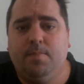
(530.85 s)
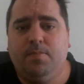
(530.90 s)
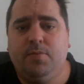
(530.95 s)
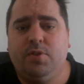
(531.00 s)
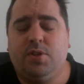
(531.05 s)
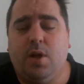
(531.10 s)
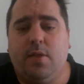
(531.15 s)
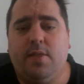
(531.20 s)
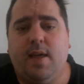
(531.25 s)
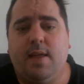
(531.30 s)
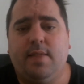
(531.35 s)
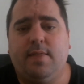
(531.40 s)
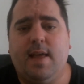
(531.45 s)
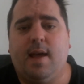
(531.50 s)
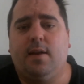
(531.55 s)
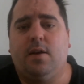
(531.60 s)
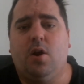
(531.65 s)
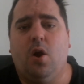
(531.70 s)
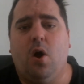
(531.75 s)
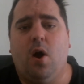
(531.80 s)
So then
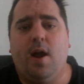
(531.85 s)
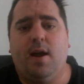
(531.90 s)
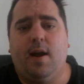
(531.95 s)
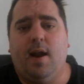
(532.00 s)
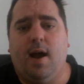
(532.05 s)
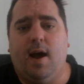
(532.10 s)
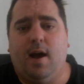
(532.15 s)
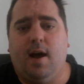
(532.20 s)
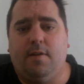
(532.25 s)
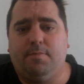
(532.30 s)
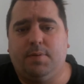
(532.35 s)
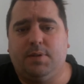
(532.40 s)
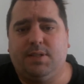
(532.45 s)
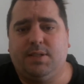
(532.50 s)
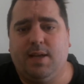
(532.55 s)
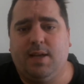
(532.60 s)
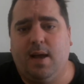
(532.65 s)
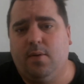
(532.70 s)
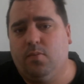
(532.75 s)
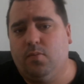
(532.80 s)
that
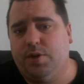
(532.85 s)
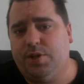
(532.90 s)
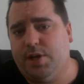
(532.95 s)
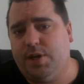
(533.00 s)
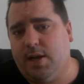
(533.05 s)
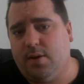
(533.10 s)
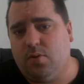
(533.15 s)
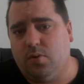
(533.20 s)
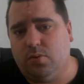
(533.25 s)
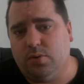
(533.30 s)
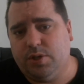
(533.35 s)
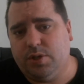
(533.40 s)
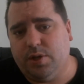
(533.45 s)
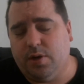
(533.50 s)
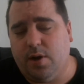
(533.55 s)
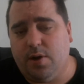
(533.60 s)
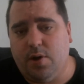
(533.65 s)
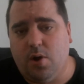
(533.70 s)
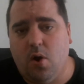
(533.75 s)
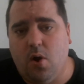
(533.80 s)
9.5%, which equals
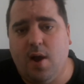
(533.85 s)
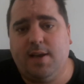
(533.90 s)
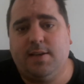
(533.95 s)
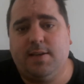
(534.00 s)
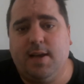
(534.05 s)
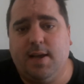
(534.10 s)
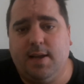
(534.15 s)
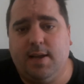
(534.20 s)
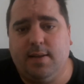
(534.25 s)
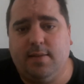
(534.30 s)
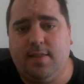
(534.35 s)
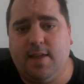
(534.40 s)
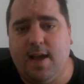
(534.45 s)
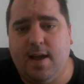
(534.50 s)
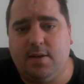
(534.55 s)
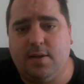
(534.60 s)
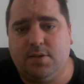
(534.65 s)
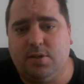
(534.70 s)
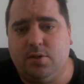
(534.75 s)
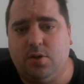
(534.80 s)

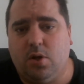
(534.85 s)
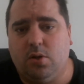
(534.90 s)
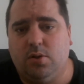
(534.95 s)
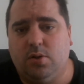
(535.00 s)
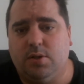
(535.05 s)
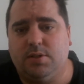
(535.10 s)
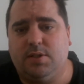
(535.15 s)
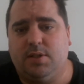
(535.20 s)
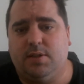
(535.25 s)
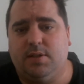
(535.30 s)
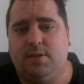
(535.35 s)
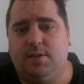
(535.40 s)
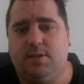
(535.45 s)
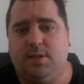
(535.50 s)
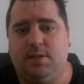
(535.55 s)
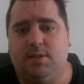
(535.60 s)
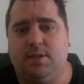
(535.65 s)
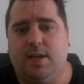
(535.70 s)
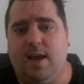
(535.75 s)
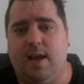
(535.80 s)
$19,000 in this
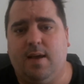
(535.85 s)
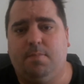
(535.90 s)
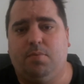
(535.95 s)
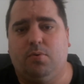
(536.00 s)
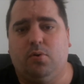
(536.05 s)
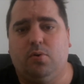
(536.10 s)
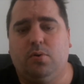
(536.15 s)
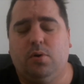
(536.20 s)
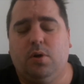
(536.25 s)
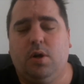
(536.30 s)
example,